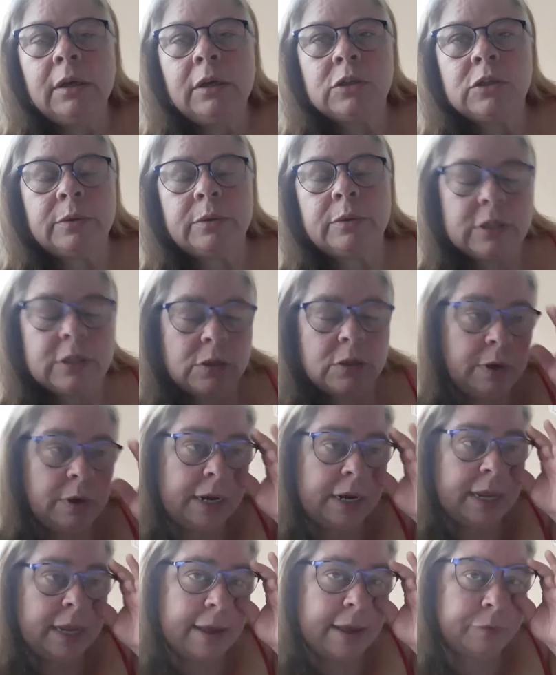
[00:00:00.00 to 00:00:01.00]
So he's
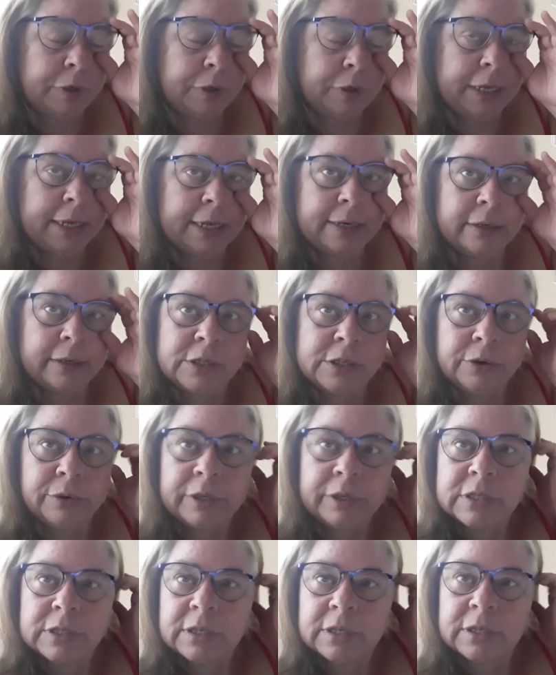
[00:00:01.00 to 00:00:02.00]
going to have to get a
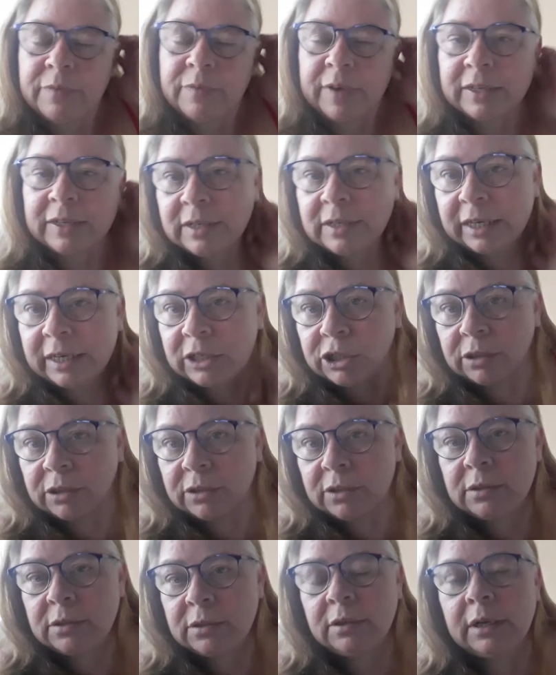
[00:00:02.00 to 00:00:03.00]
series of
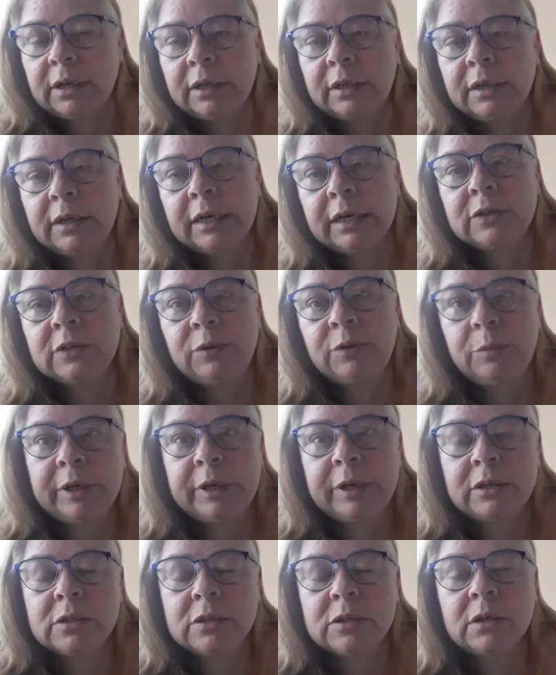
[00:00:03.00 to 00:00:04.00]
vaccinations in the next few
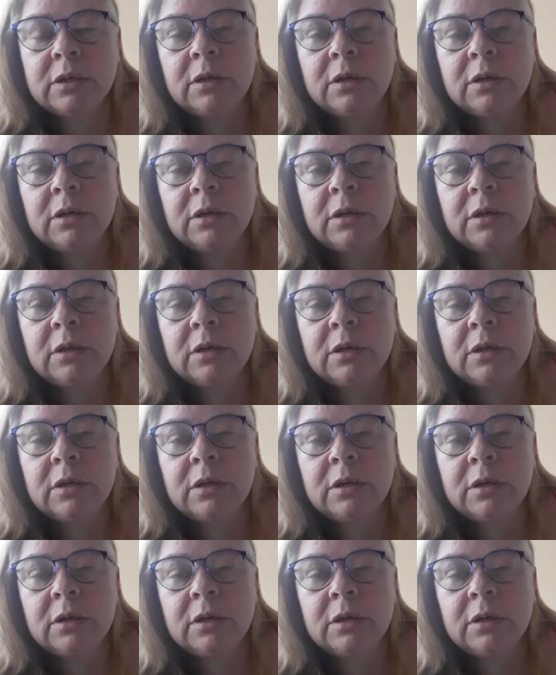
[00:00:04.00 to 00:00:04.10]
weeks.